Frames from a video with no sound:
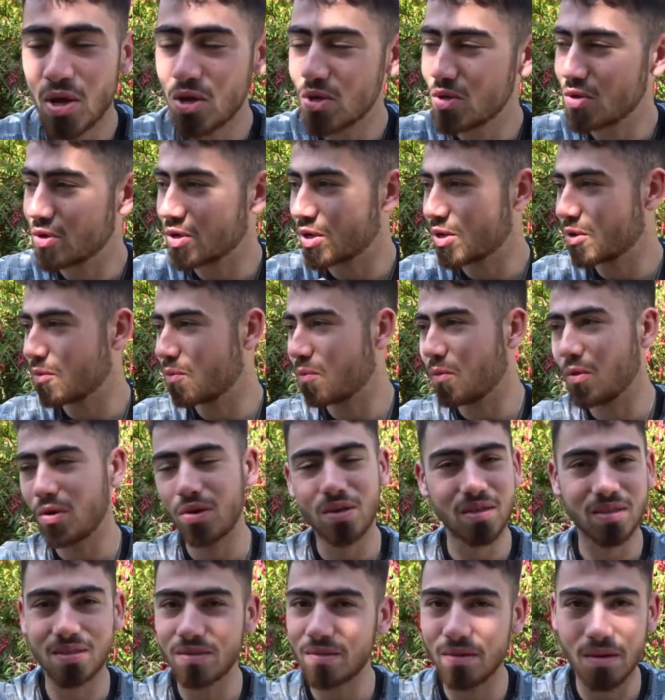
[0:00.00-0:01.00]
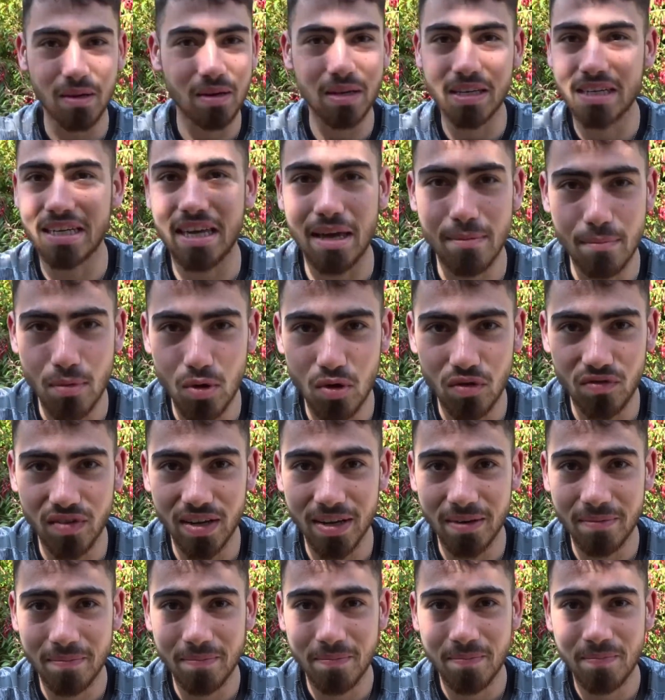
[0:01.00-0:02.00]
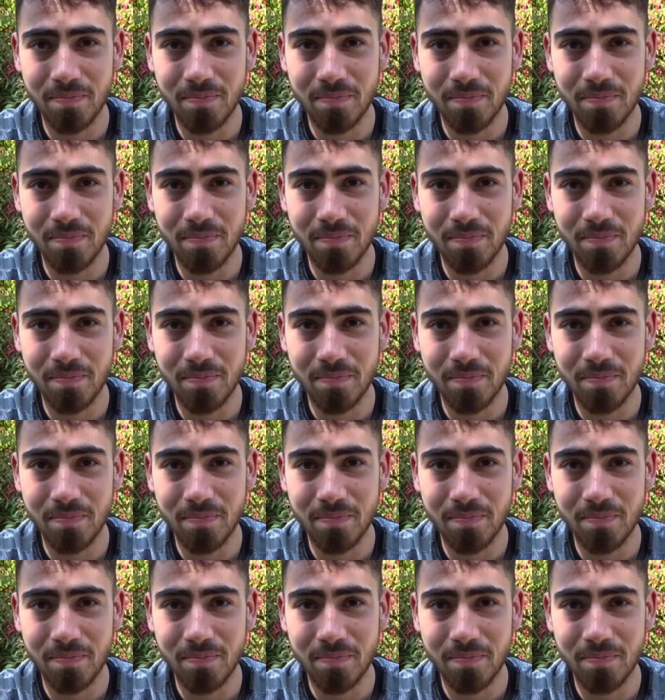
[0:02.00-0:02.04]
You're going to want to get moving.